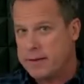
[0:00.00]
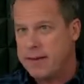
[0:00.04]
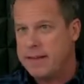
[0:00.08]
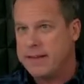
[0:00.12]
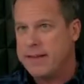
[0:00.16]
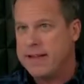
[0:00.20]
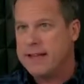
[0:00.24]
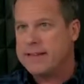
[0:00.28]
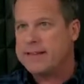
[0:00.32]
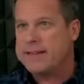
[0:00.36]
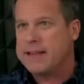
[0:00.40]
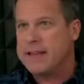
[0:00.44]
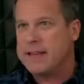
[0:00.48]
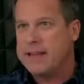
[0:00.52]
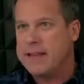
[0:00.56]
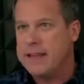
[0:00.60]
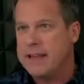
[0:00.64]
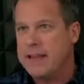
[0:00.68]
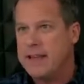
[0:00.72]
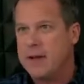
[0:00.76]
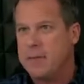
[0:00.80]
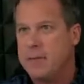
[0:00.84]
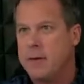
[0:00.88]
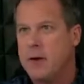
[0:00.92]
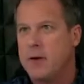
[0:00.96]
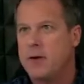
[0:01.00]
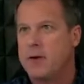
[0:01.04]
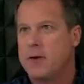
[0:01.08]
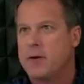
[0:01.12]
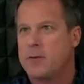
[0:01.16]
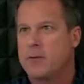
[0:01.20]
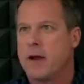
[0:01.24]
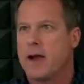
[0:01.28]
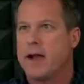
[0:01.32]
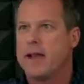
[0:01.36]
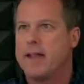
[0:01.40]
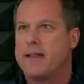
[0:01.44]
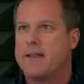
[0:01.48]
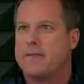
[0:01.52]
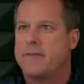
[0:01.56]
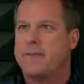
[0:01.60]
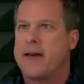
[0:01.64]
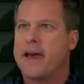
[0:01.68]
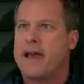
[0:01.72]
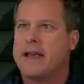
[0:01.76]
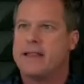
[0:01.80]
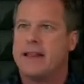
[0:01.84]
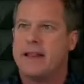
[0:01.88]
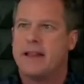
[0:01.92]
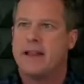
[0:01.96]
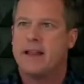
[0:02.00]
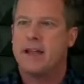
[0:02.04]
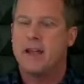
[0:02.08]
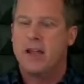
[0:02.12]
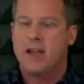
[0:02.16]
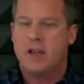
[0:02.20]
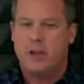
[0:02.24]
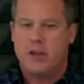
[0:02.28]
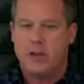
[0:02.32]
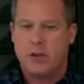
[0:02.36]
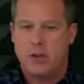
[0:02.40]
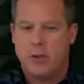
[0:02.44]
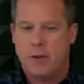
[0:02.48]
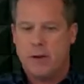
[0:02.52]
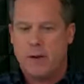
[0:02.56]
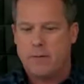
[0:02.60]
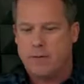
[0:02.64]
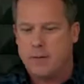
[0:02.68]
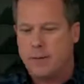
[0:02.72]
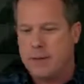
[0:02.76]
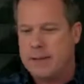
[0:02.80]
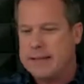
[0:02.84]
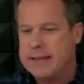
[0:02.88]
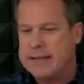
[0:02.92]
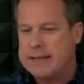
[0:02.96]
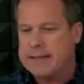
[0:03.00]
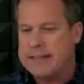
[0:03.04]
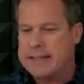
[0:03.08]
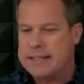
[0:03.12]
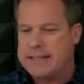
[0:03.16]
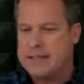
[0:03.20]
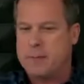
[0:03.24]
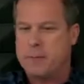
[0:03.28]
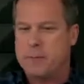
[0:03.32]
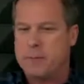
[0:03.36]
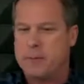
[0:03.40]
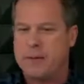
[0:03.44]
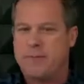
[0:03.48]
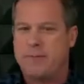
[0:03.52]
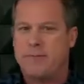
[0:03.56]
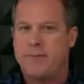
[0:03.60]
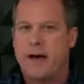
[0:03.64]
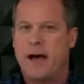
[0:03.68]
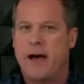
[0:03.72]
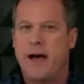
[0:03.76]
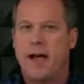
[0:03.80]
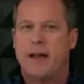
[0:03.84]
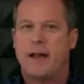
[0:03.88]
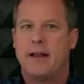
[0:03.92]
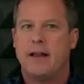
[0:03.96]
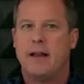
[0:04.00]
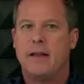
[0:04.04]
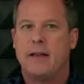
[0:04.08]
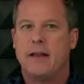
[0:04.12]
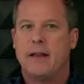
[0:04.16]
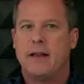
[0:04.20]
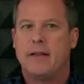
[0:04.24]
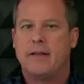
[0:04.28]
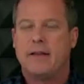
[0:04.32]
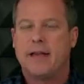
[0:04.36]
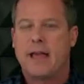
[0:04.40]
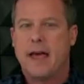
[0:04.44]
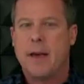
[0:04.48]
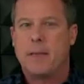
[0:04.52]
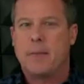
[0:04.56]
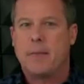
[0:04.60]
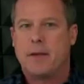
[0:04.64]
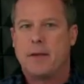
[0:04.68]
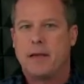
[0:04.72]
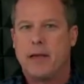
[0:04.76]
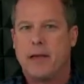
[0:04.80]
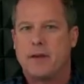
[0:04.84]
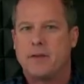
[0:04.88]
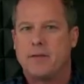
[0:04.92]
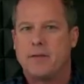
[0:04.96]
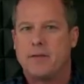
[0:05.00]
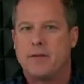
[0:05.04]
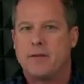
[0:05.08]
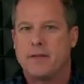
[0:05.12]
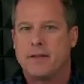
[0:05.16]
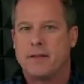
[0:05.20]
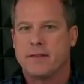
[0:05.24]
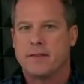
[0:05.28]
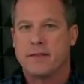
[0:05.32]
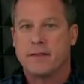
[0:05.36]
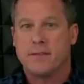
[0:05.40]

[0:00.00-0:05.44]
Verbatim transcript: And that's a key component, right? The fact that you have really simplified the application for this.